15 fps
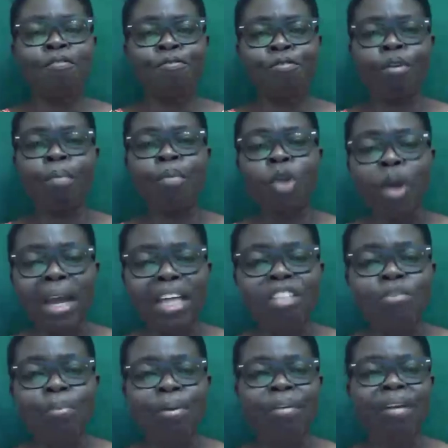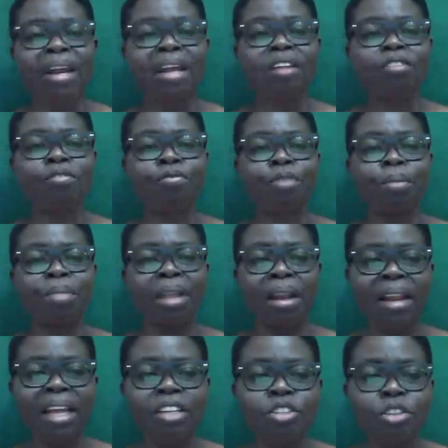from your experience, from the
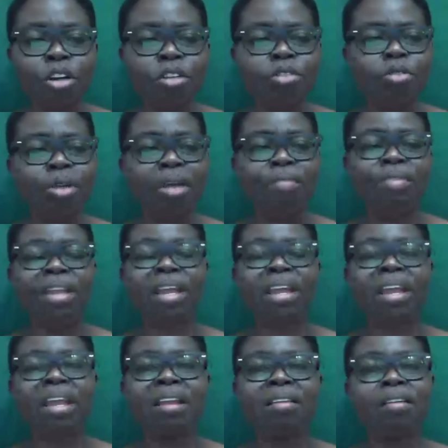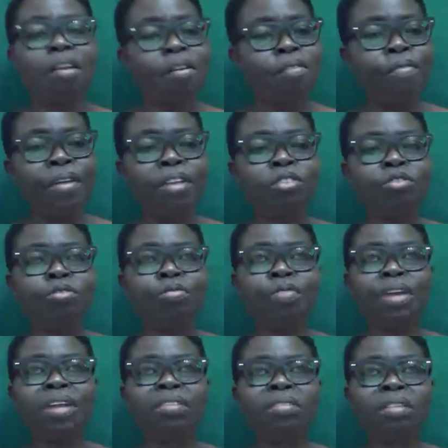lectures you have taken face to
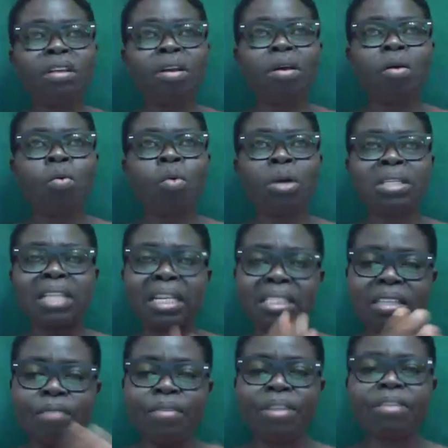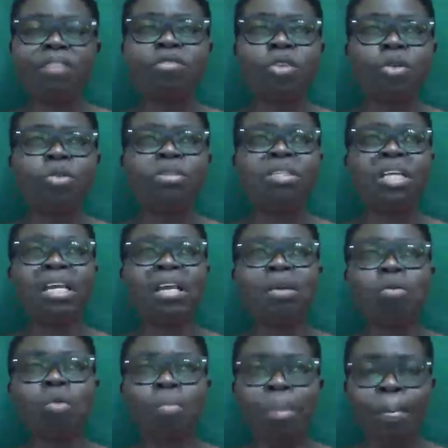face. What activity do you
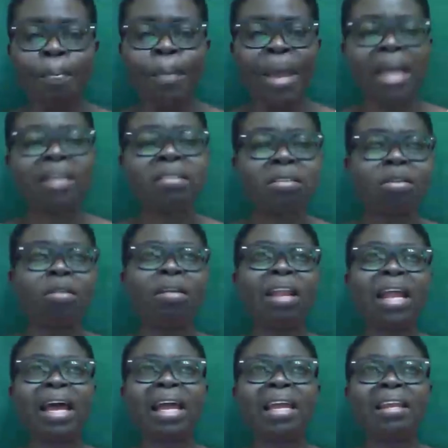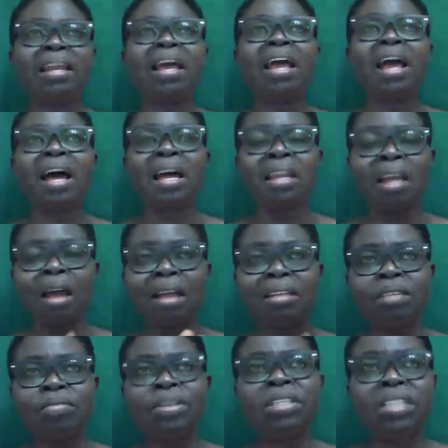think will be best online and the
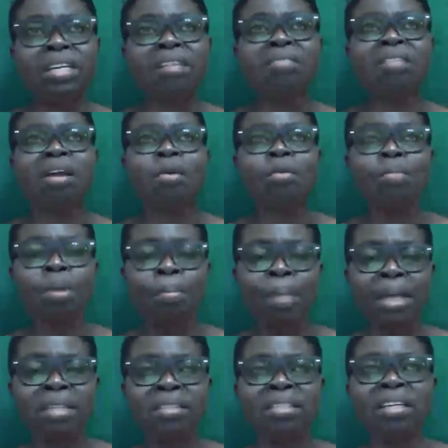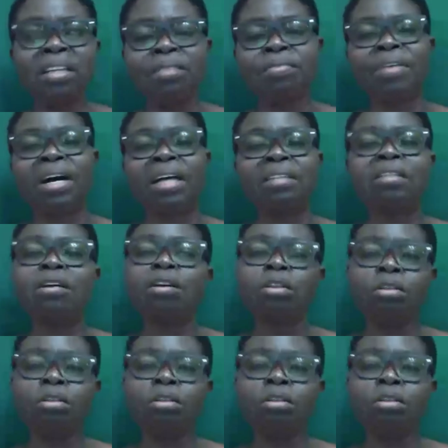activities that will be best delivered